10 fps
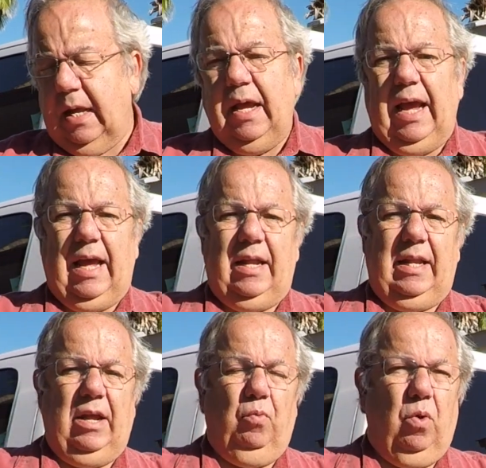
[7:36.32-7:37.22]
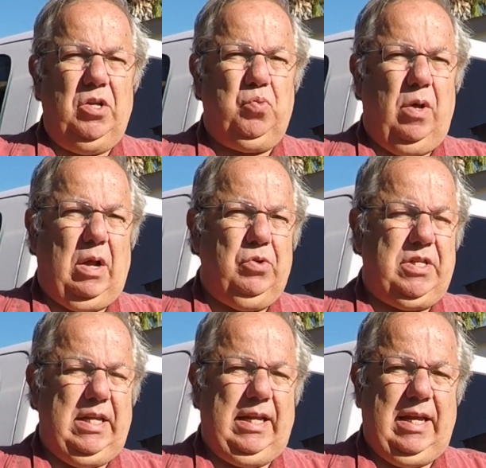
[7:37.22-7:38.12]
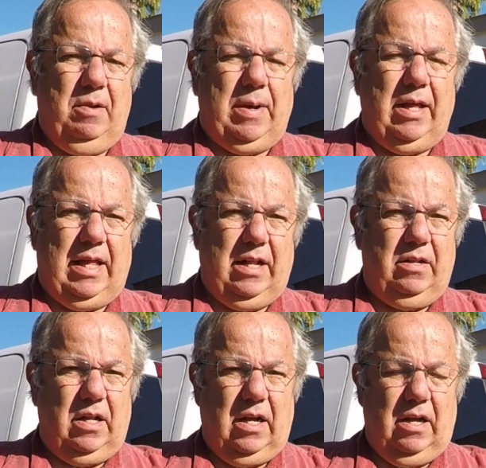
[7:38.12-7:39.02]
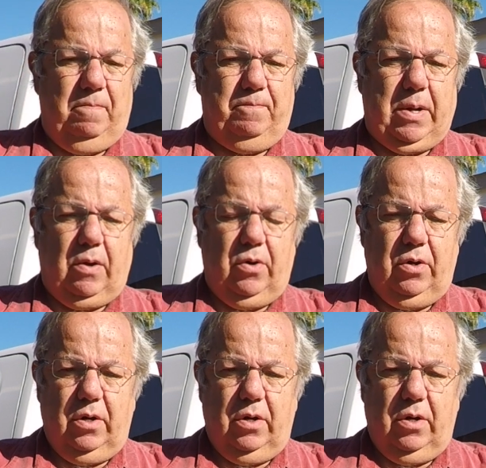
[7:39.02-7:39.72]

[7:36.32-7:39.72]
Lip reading: And it was what I was thinking about, that power...